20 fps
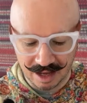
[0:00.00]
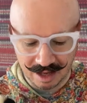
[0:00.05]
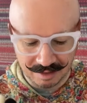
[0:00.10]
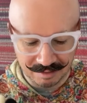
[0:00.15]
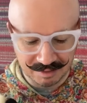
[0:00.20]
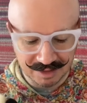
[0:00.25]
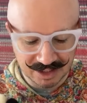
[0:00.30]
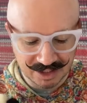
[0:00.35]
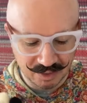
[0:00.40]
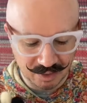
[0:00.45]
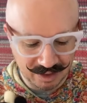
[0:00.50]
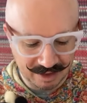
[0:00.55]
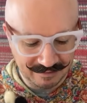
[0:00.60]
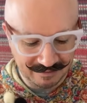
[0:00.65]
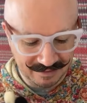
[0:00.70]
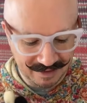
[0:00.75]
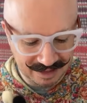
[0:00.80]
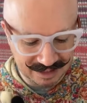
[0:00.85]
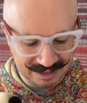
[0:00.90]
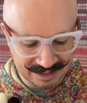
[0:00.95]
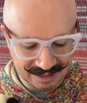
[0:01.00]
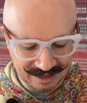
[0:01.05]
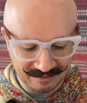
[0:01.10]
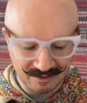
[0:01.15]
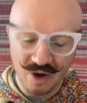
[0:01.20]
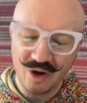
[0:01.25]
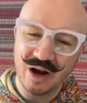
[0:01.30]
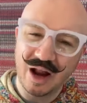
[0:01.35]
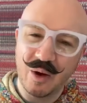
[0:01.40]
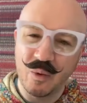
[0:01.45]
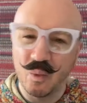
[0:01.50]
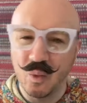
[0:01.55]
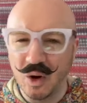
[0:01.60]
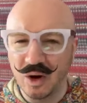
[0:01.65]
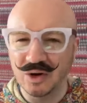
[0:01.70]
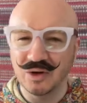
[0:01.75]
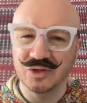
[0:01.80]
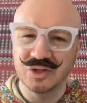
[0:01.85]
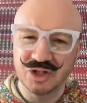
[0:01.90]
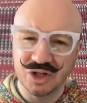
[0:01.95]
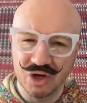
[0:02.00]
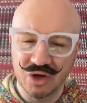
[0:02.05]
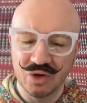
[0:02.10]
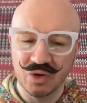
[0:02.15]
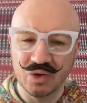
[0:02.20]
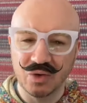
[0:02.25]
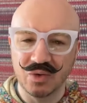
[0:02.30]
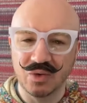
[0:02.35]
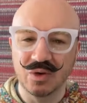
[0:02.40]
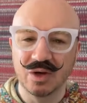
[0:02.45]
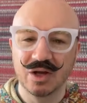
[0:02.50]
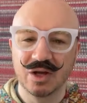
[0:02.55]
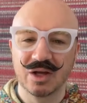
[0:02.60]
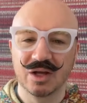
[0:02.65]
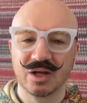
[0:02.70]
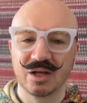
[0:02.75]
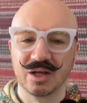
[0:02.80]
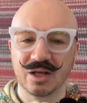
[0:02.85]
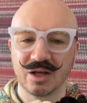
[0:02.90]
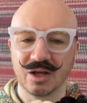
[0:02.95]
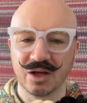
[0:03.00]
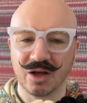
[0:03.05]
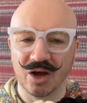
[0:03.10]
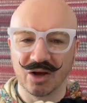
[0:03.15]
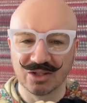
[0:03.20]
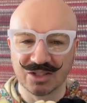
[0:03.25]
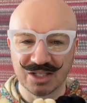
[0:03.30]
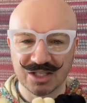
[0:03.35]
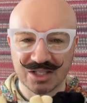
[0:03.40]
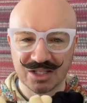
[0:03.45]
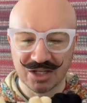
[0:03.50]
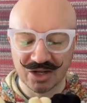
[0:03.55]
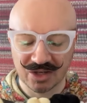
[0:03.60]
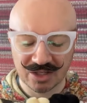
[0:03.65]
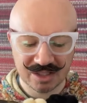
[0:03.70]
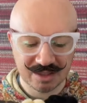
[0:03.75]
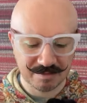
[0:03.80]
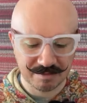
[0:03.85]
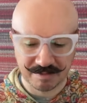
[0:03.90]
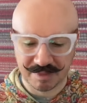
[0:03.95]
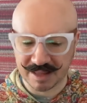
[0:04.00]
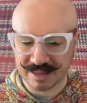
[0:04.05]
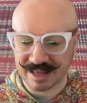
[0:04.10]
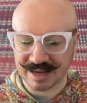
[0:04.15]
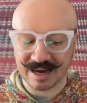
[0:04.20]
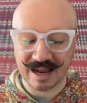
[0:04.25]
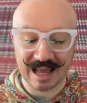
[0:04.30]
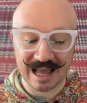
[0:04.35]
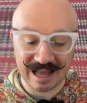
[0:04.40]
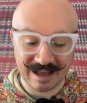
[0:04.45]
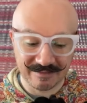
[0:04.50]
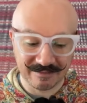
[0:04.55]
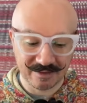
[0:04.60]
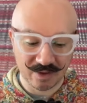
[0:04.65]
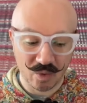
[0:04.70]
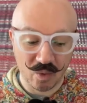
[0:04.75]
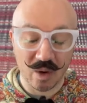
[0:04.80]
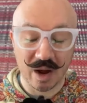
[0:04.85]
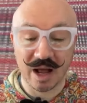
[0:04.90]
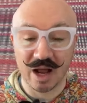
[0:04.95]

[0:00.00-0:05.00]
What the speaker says: So what I find is I've got like one or two odds and sods, but then I have quite a